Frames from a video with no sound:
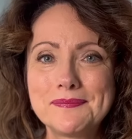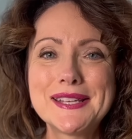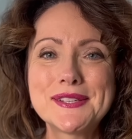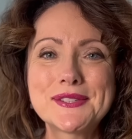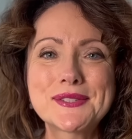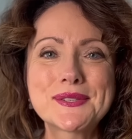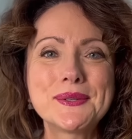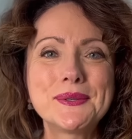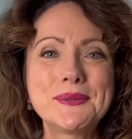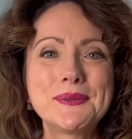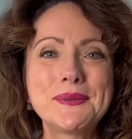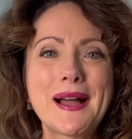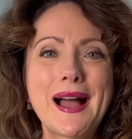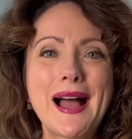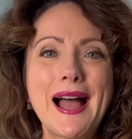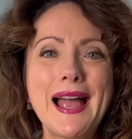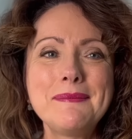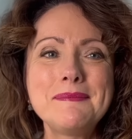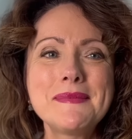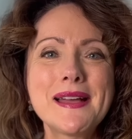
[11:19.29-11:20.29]
So
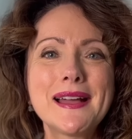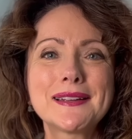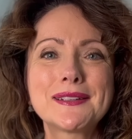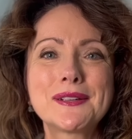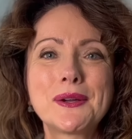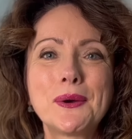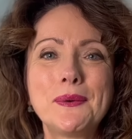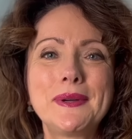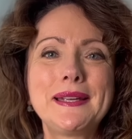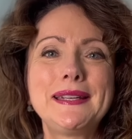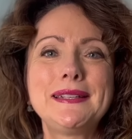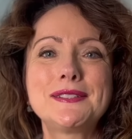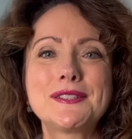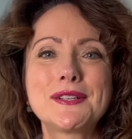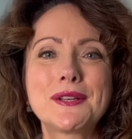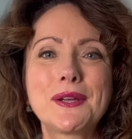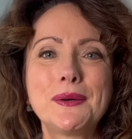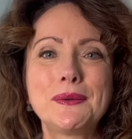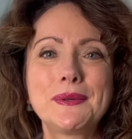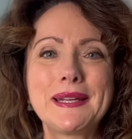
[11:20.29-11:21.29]
I'm not going to
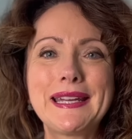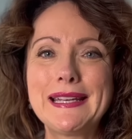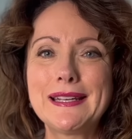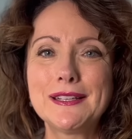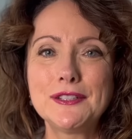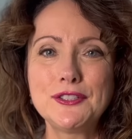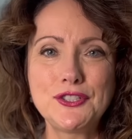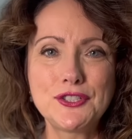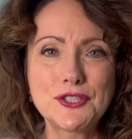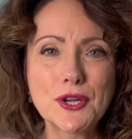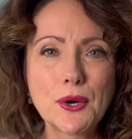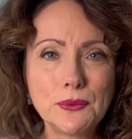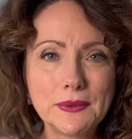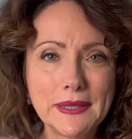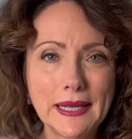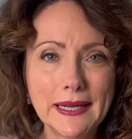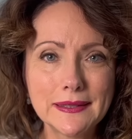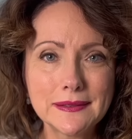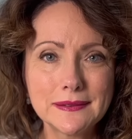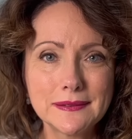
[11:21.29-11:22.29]
go eat a
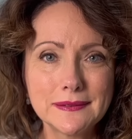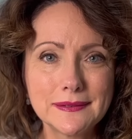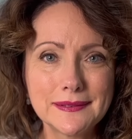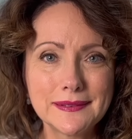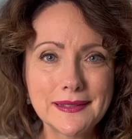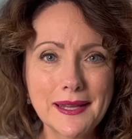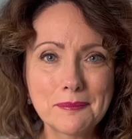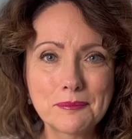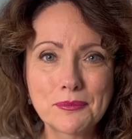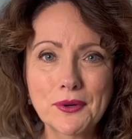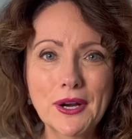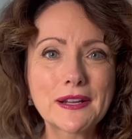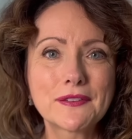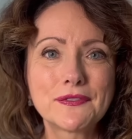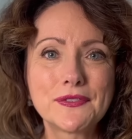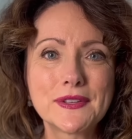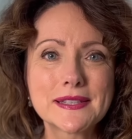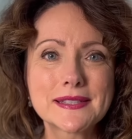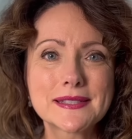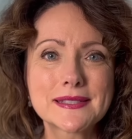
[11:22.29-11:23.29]
donut at
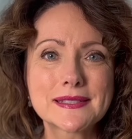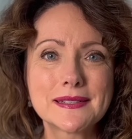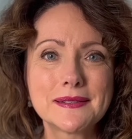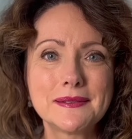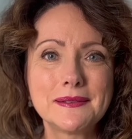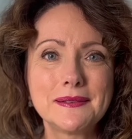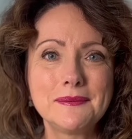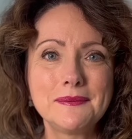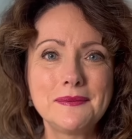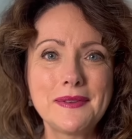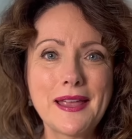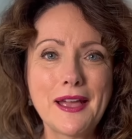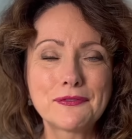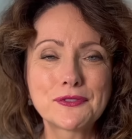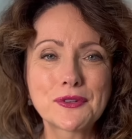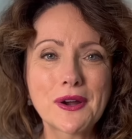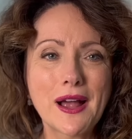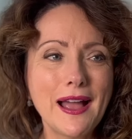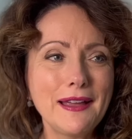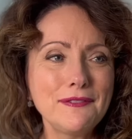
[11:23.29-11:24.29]
breakfast
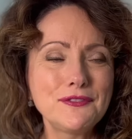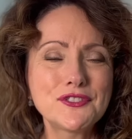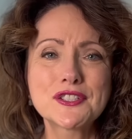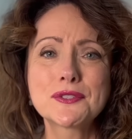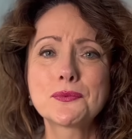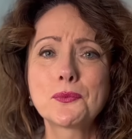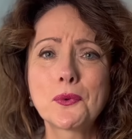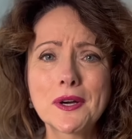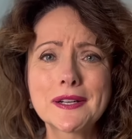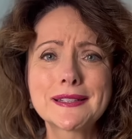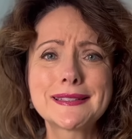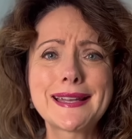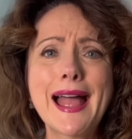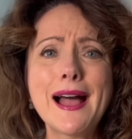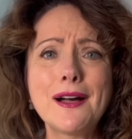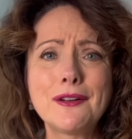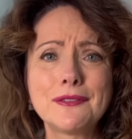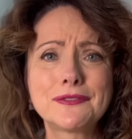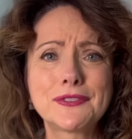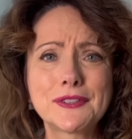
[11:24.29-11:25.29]
after I've just worked
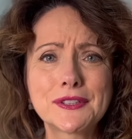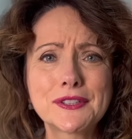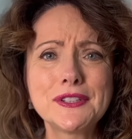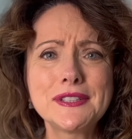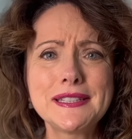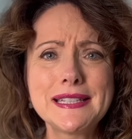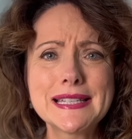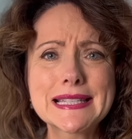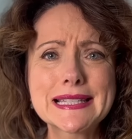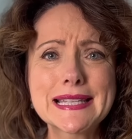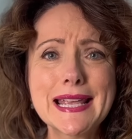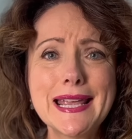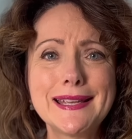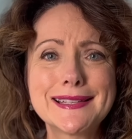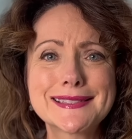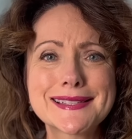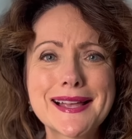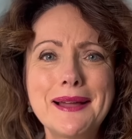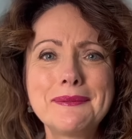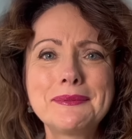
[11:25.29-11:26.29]
out. For goodness
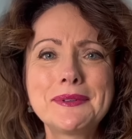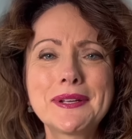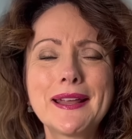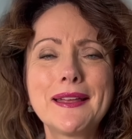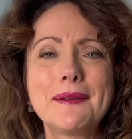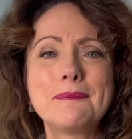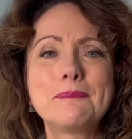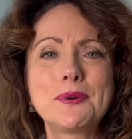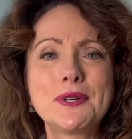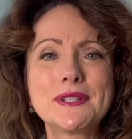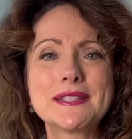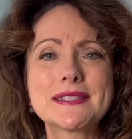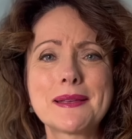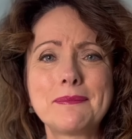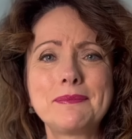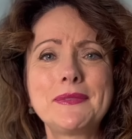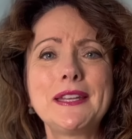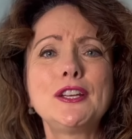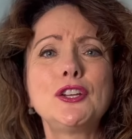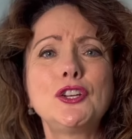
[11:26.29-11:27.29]
sakes, I'm going to put
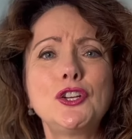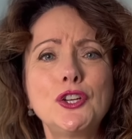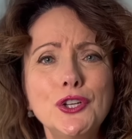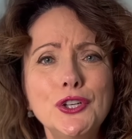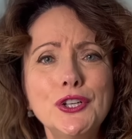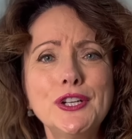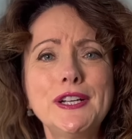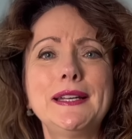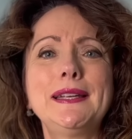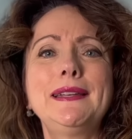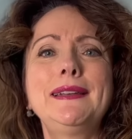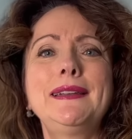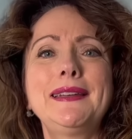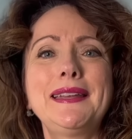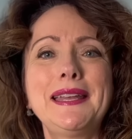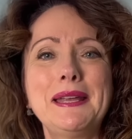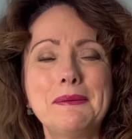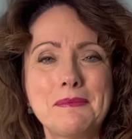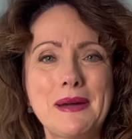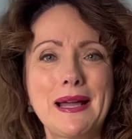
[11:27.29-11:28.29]
something good
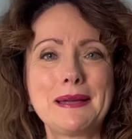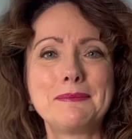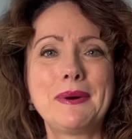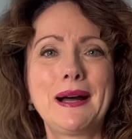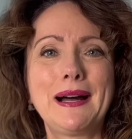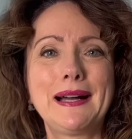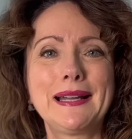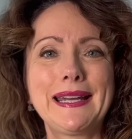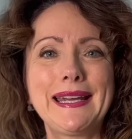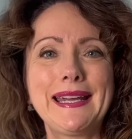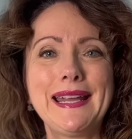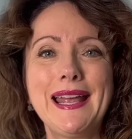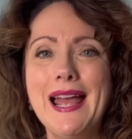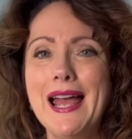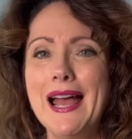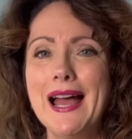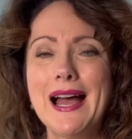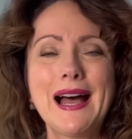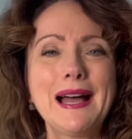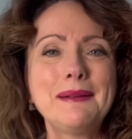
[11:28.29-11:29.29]
in my body.
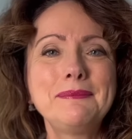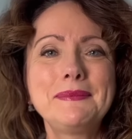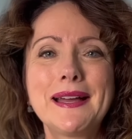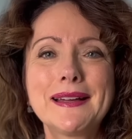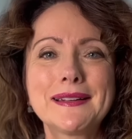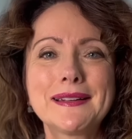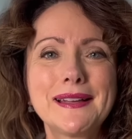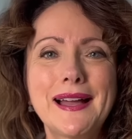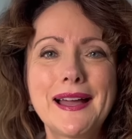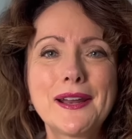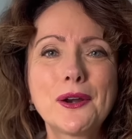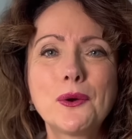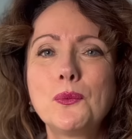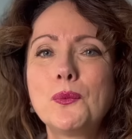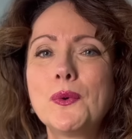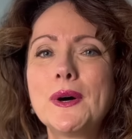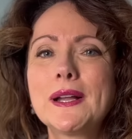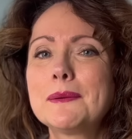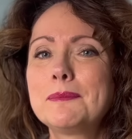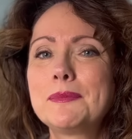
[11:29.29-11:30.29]
I don't
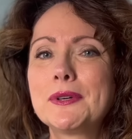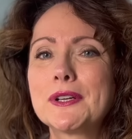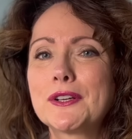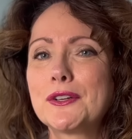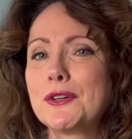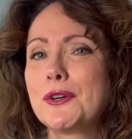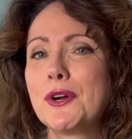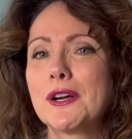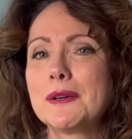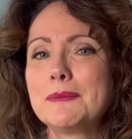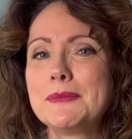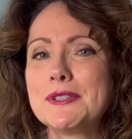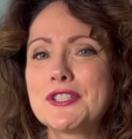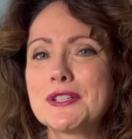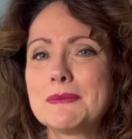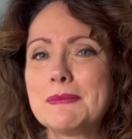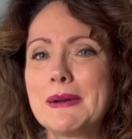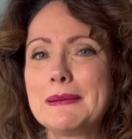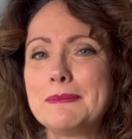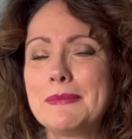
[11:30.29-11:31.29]
want to put garbage
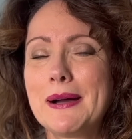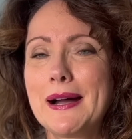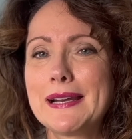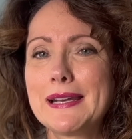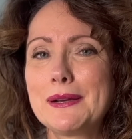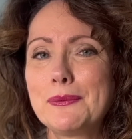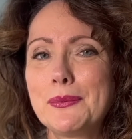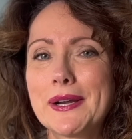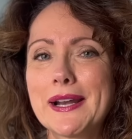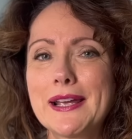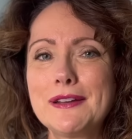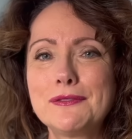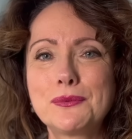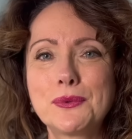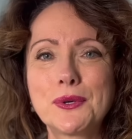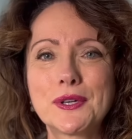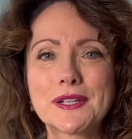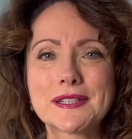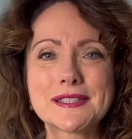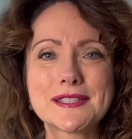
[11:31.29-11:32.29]
in my body when I've
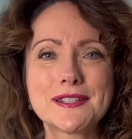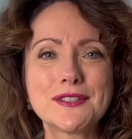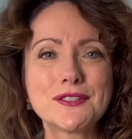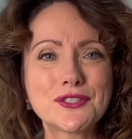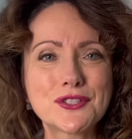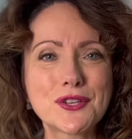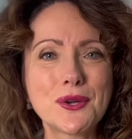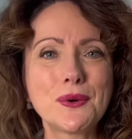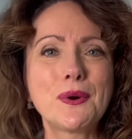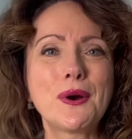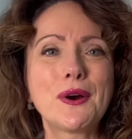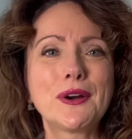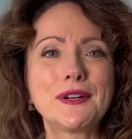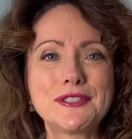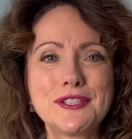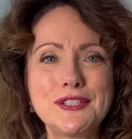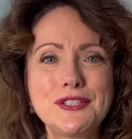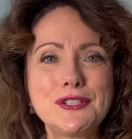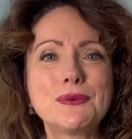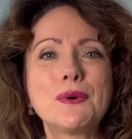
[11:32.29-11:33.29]
worked so hard
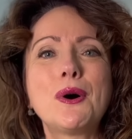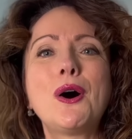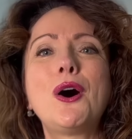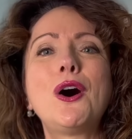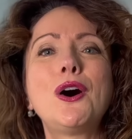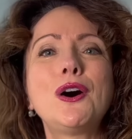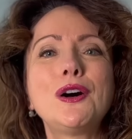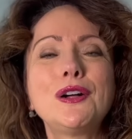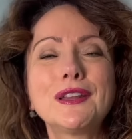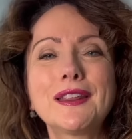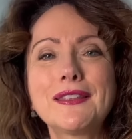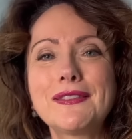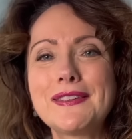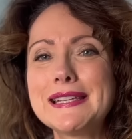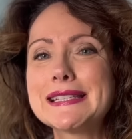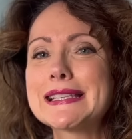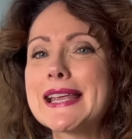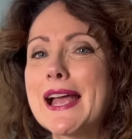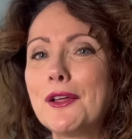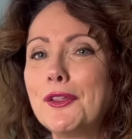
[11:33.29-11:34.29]
to do all of
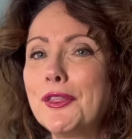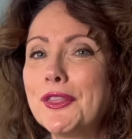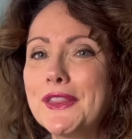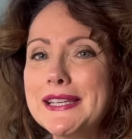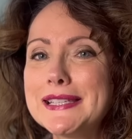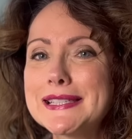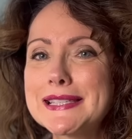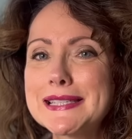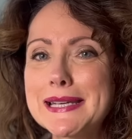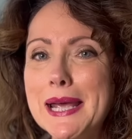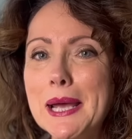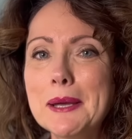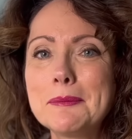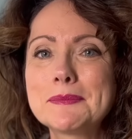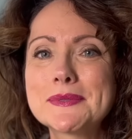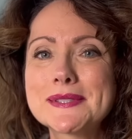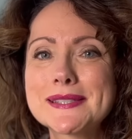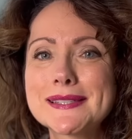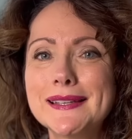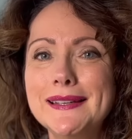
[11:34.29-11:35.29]
these healthy
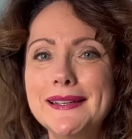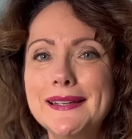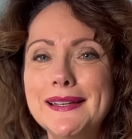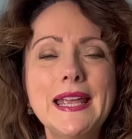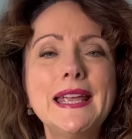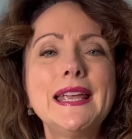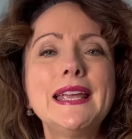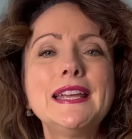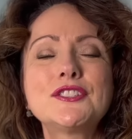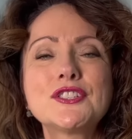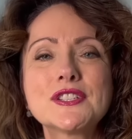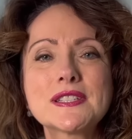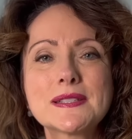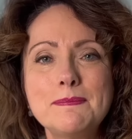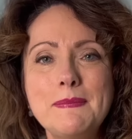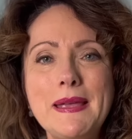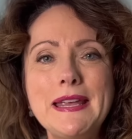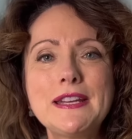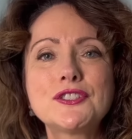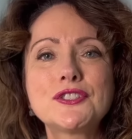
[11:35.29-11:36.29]
steps. It just
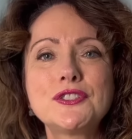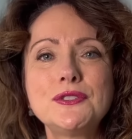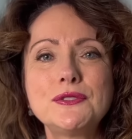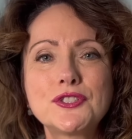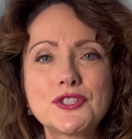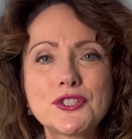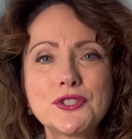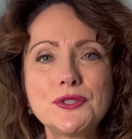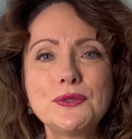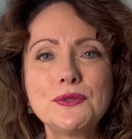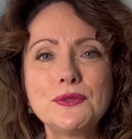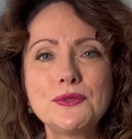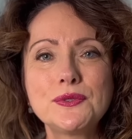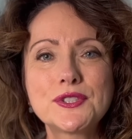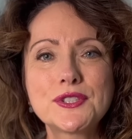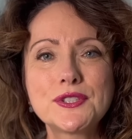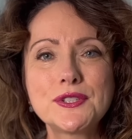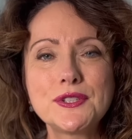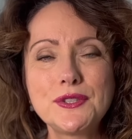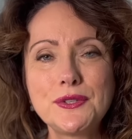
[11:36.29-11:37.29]
makes you
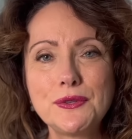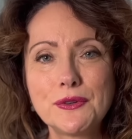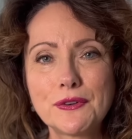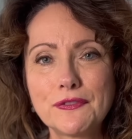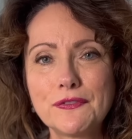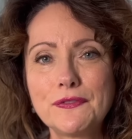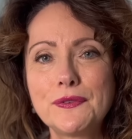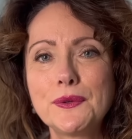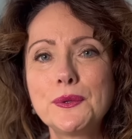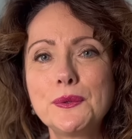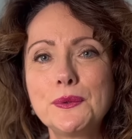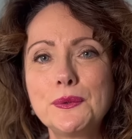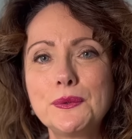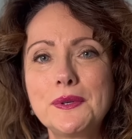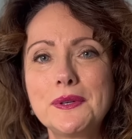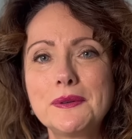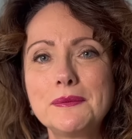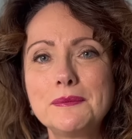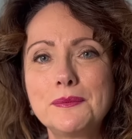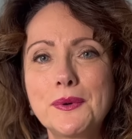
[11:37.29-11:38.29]
choose your food
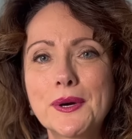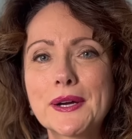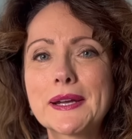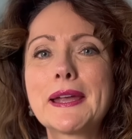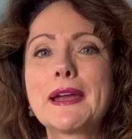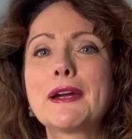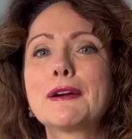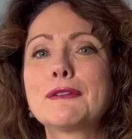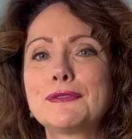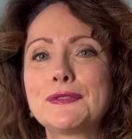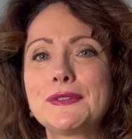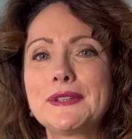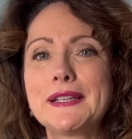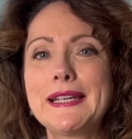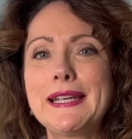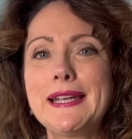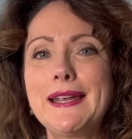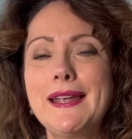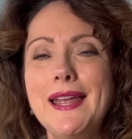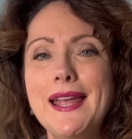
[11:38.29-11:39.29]
more
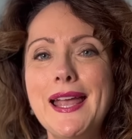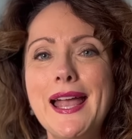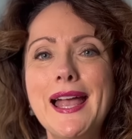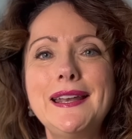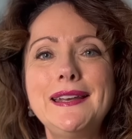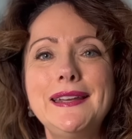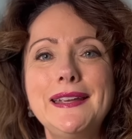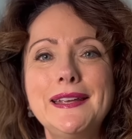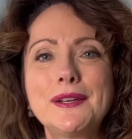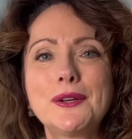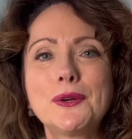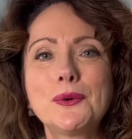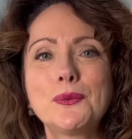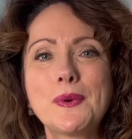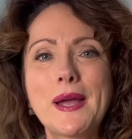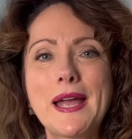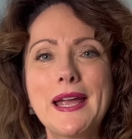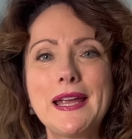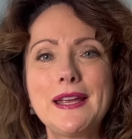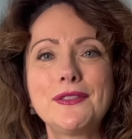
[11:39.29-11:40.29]
carefully and in a
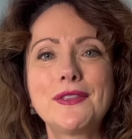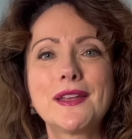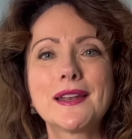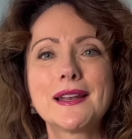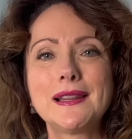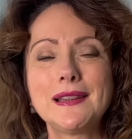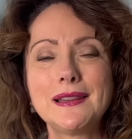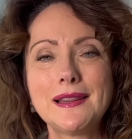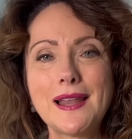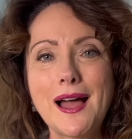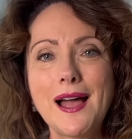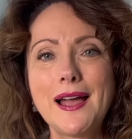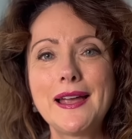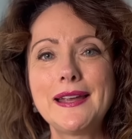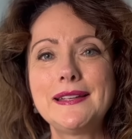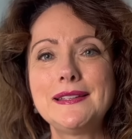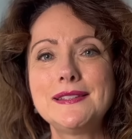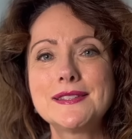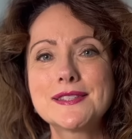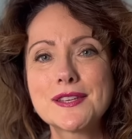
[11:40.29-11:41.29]
way that
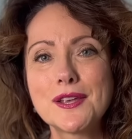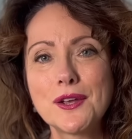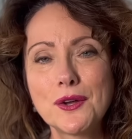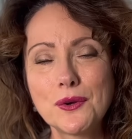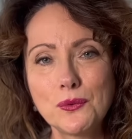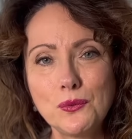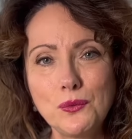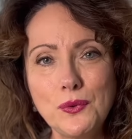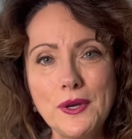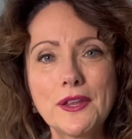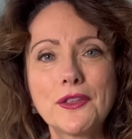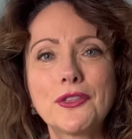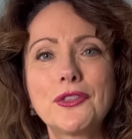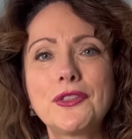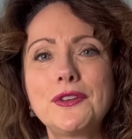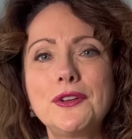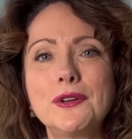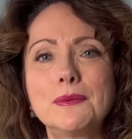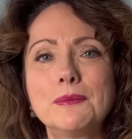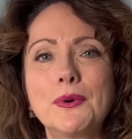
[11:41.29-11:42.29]
aligns with
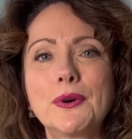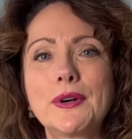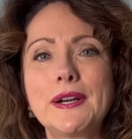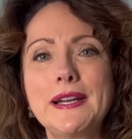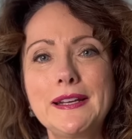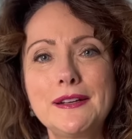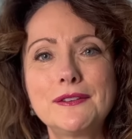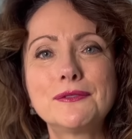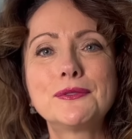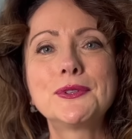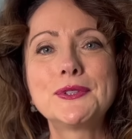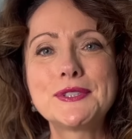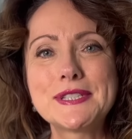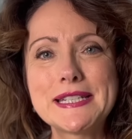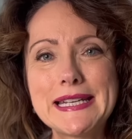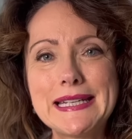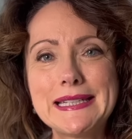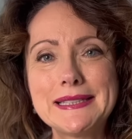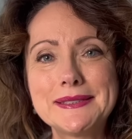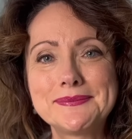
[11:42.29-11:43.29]
your morning
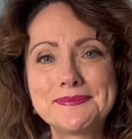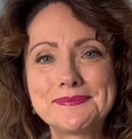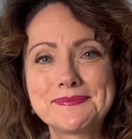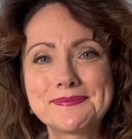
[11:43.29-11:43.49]
routine.